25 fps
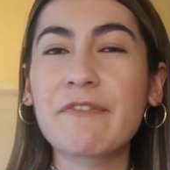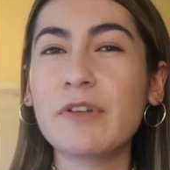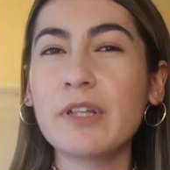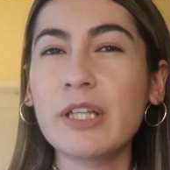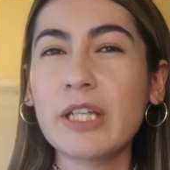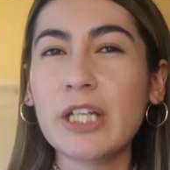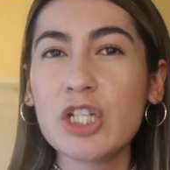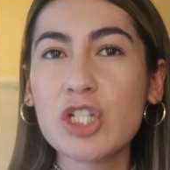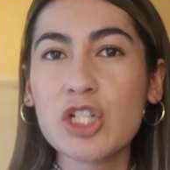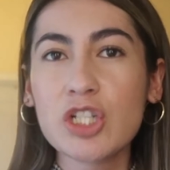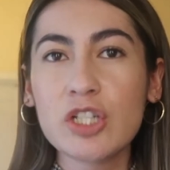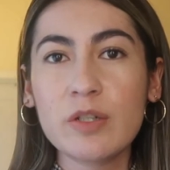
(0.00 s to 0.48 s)
feel
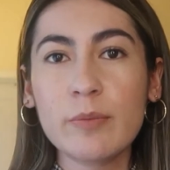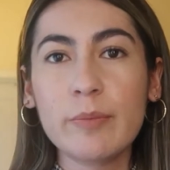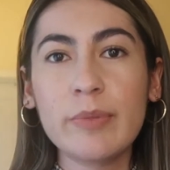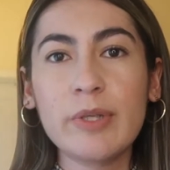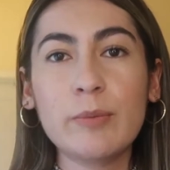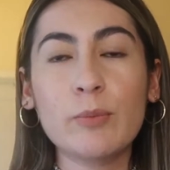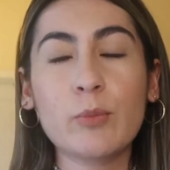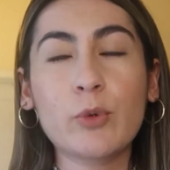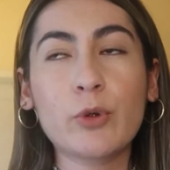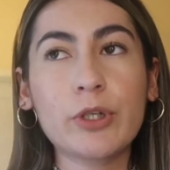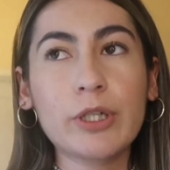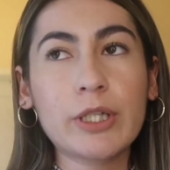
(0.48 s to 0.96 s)
like I should have
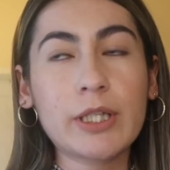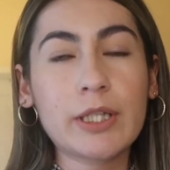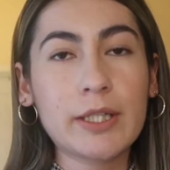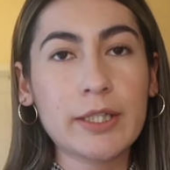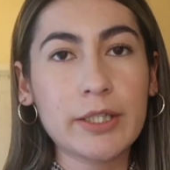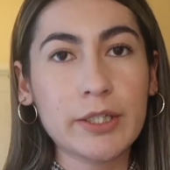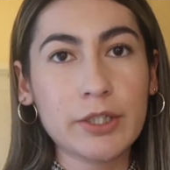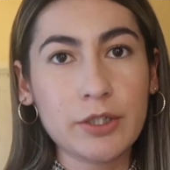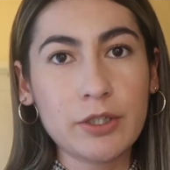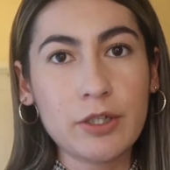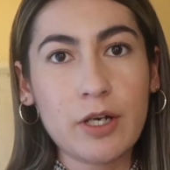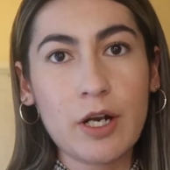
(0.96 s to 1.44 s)
been more
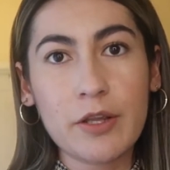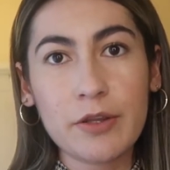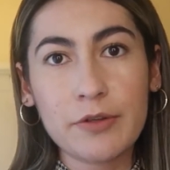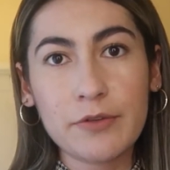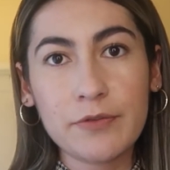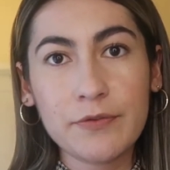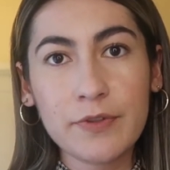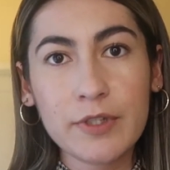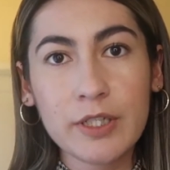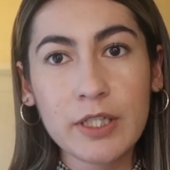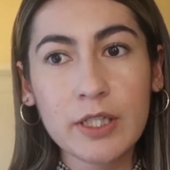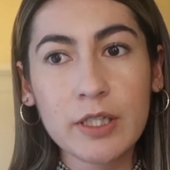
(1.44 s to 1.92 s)
clear on the
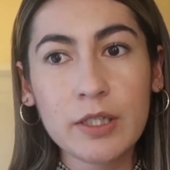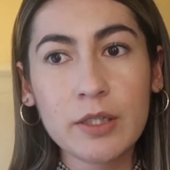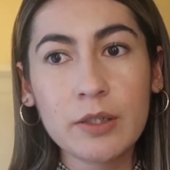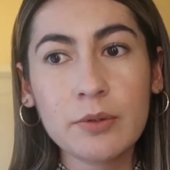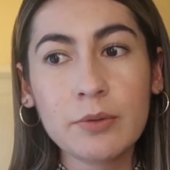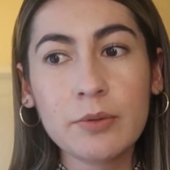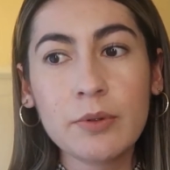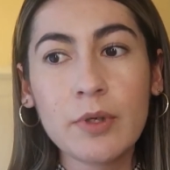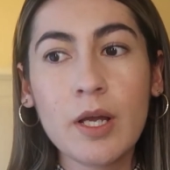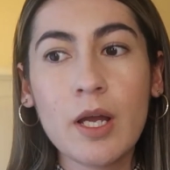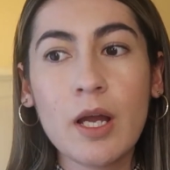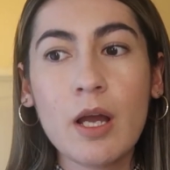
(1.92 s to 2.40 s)

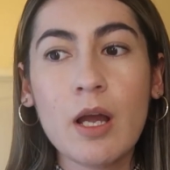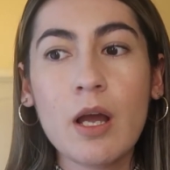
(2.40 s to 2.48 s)
video,